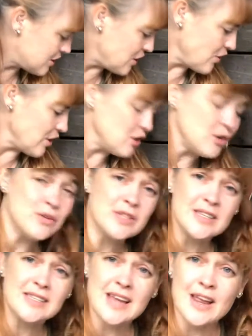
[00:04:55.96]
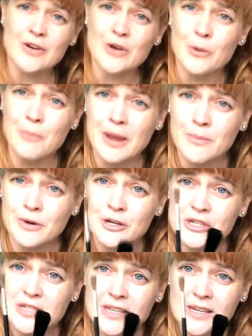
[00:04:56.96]
you can use these standard old
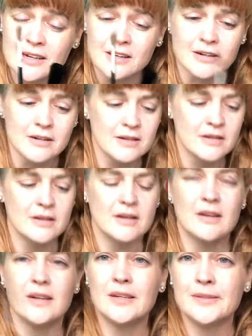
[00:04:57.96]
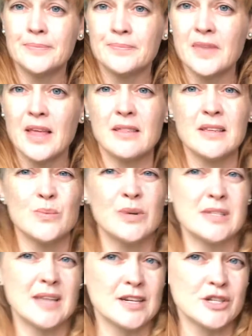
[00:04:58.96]
paintbrushes here. This one
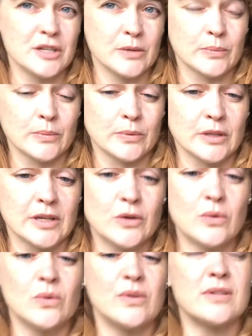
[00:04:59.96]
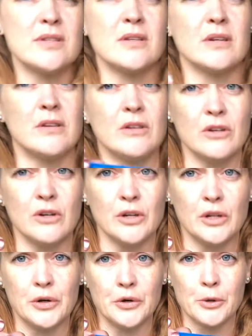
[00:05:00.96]
is actually really cool. This is a good
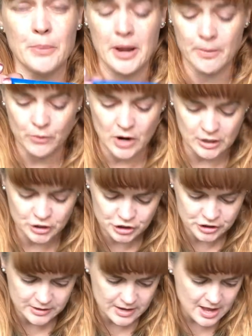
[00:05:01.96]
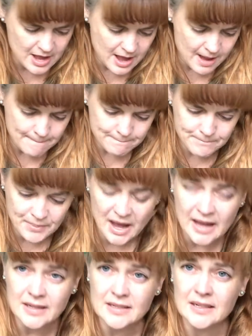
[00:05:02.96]
learner paintbrush, but